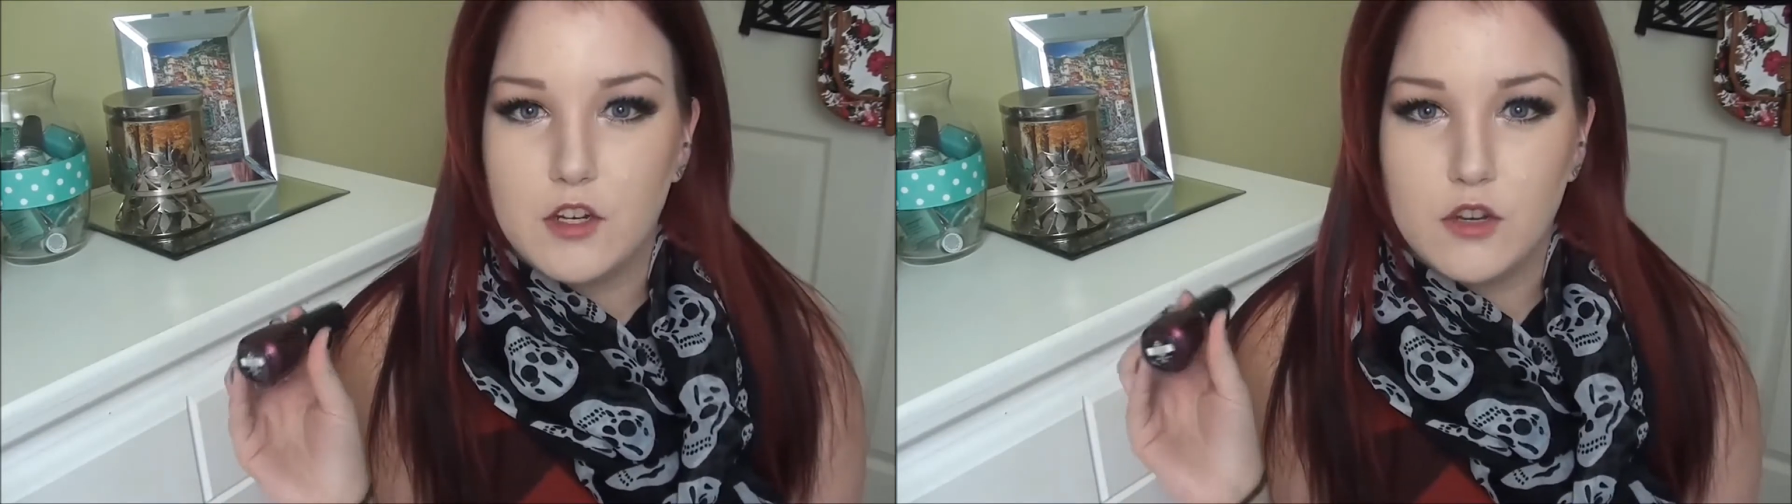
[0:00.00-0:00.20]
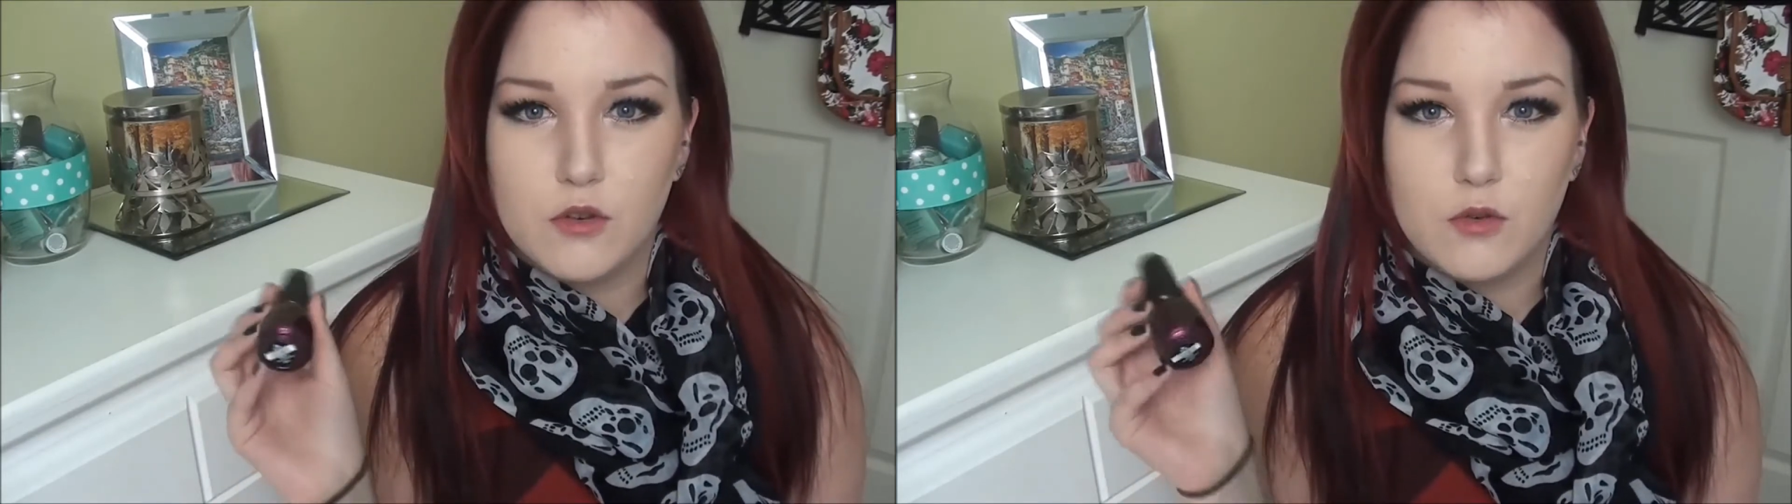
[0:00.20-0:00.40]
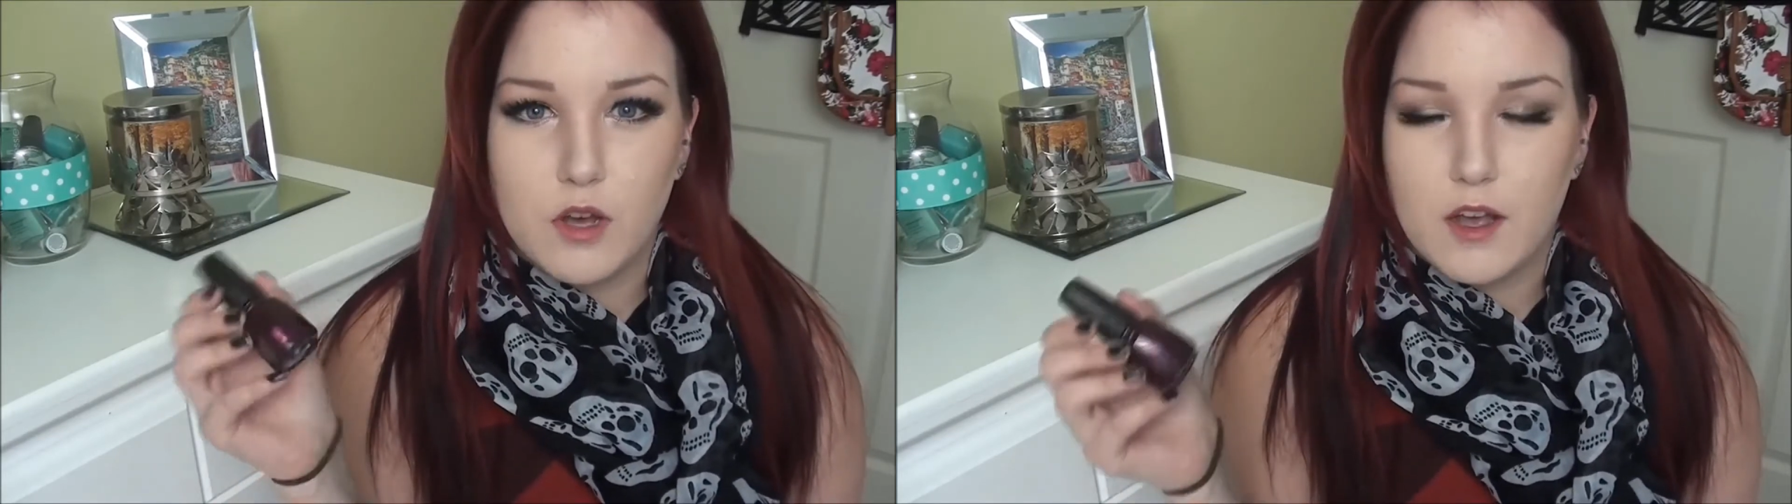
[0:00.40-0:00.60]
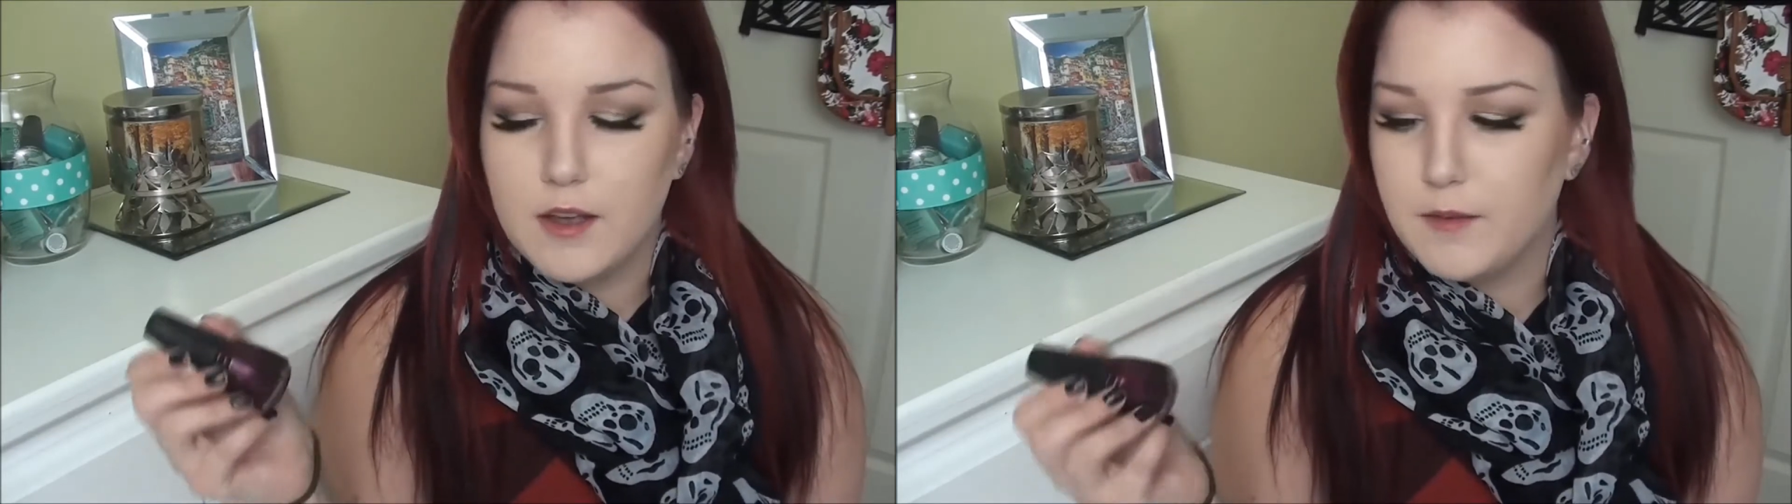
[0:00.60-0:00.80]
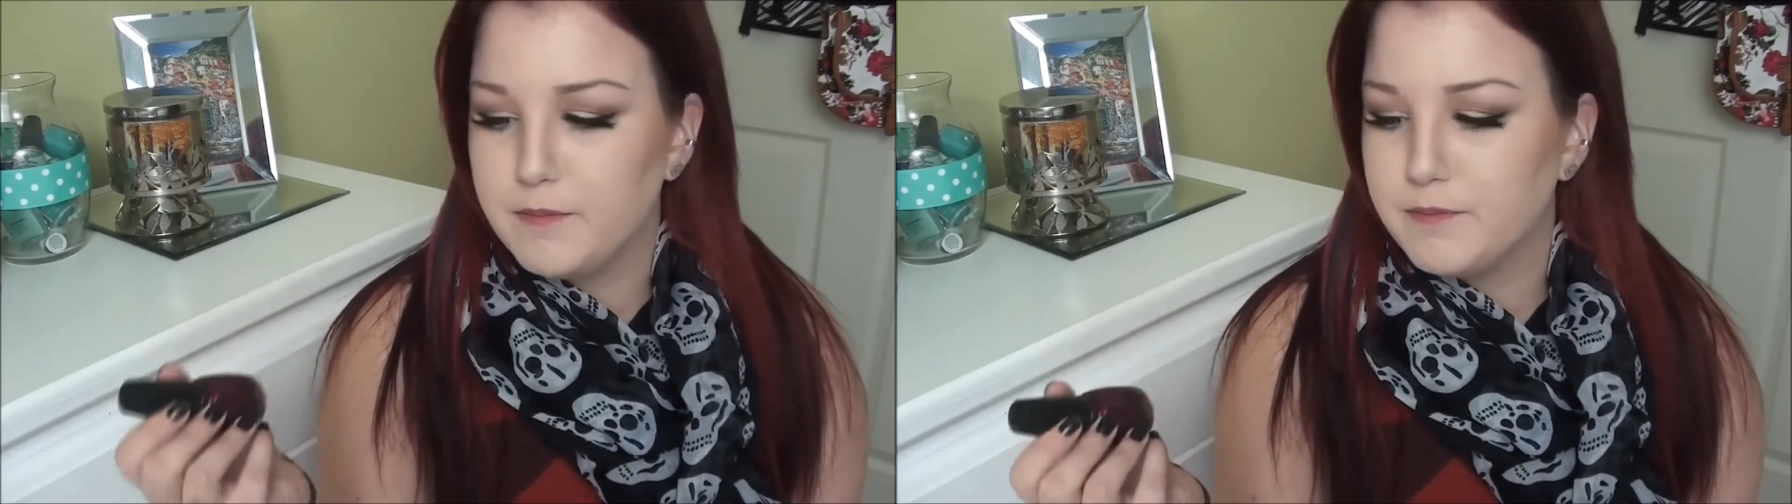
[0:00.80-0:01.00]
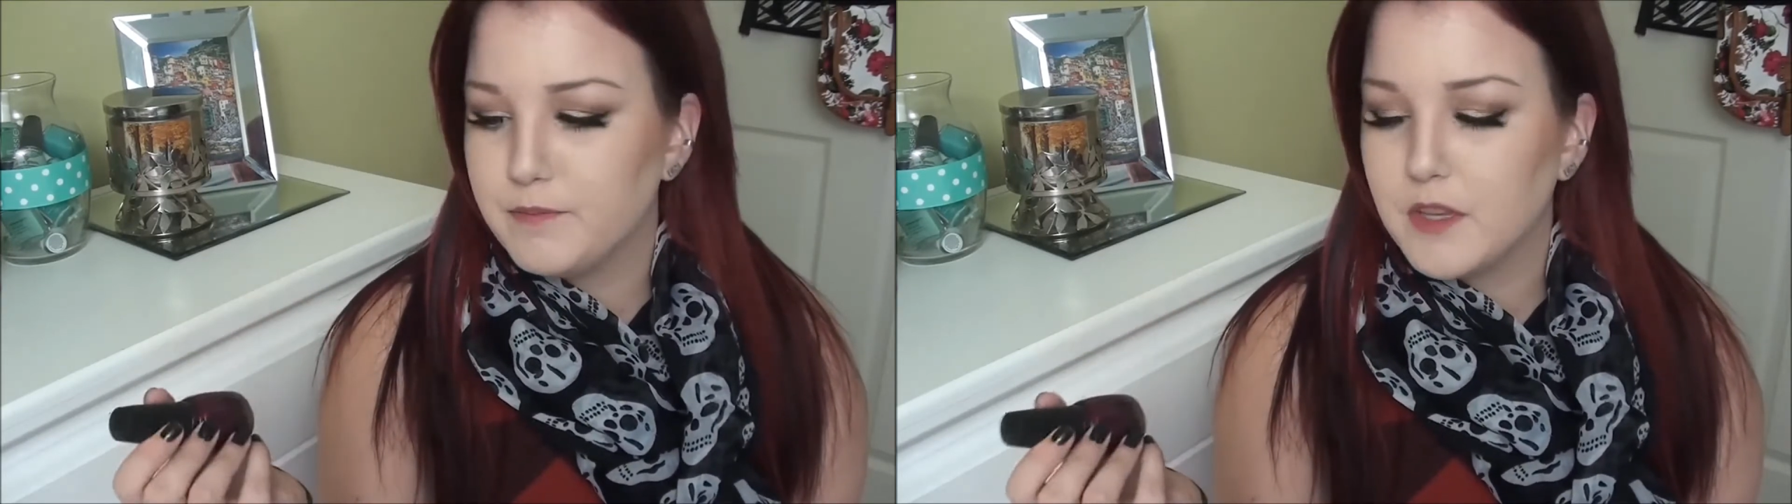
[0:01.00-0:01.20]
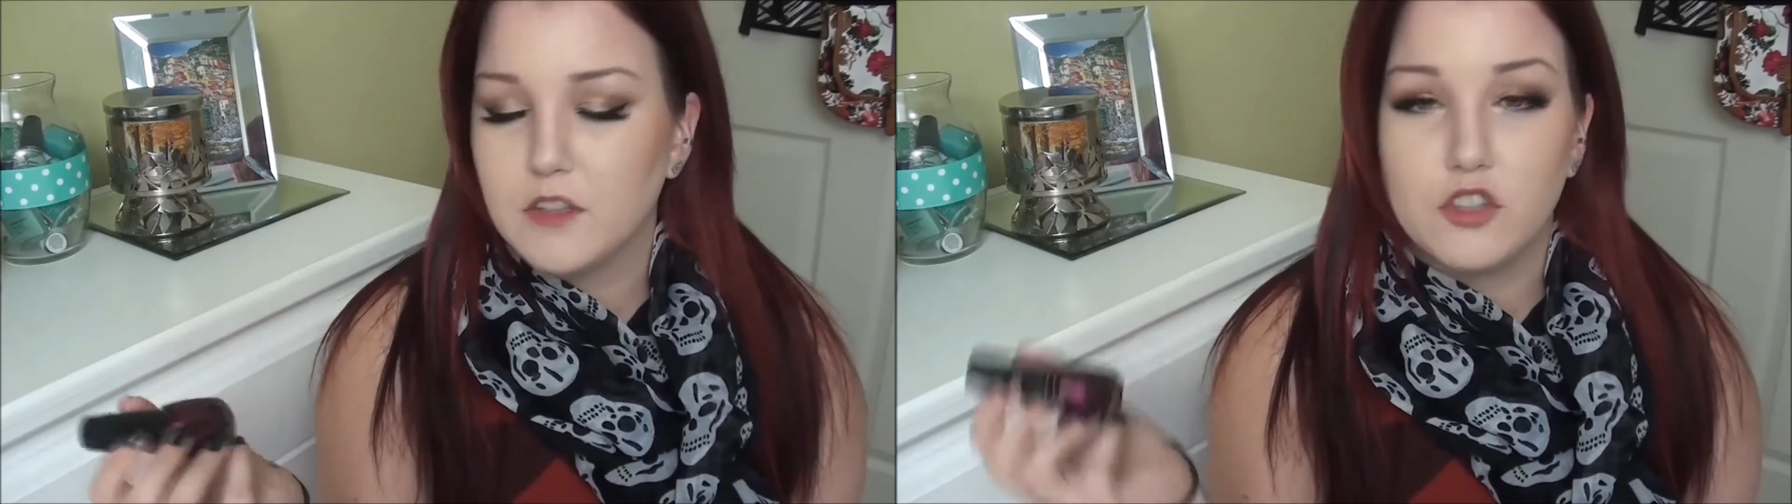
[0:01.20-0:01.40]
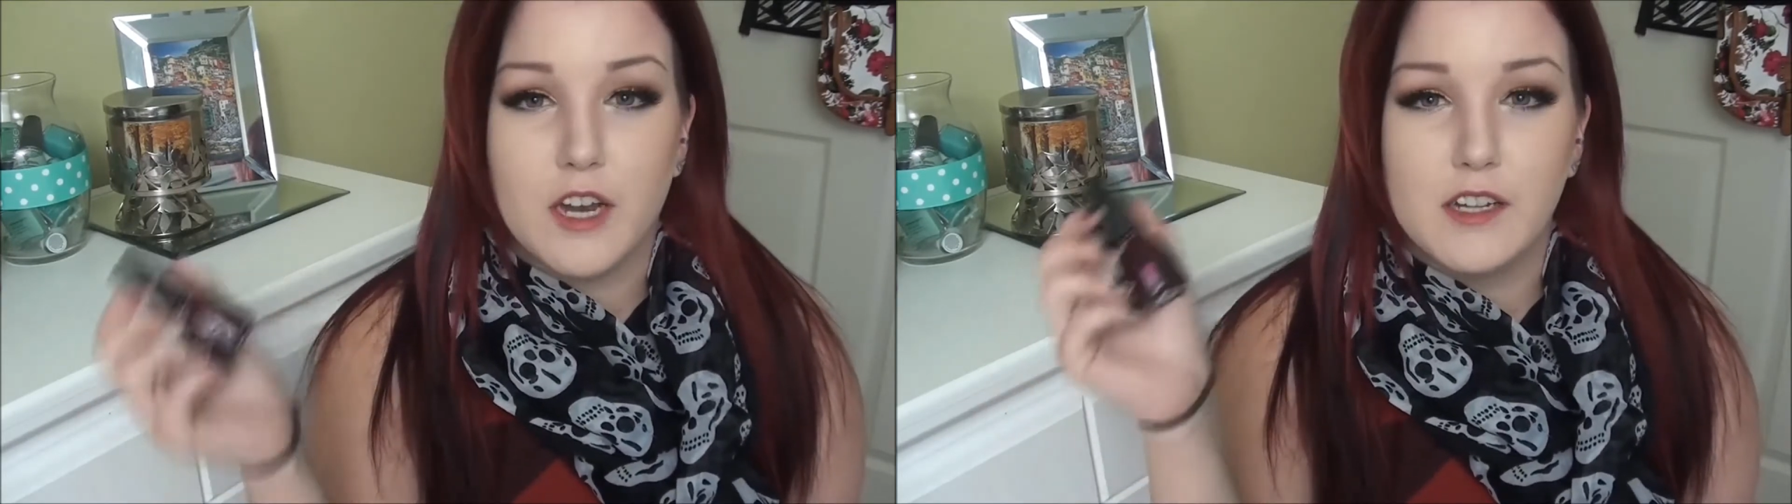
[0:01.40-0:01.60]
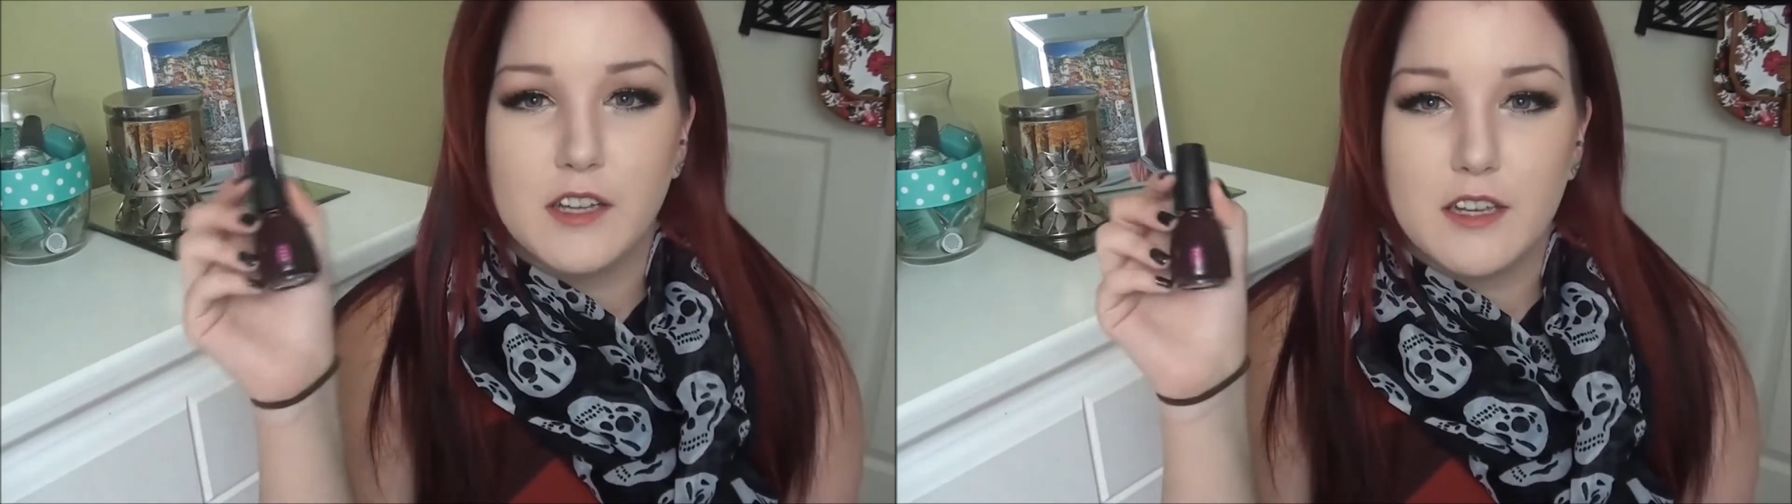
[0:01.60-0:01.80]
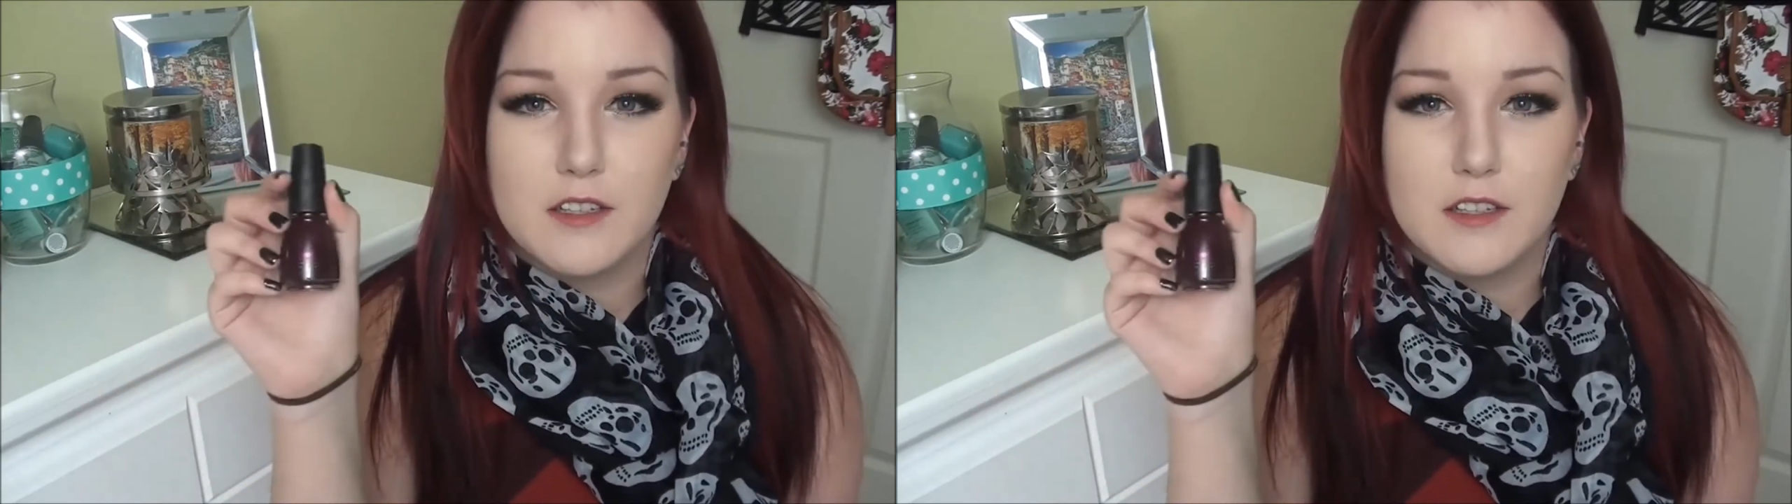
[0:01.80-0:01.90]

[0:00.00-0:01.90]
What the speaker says: new China Glaze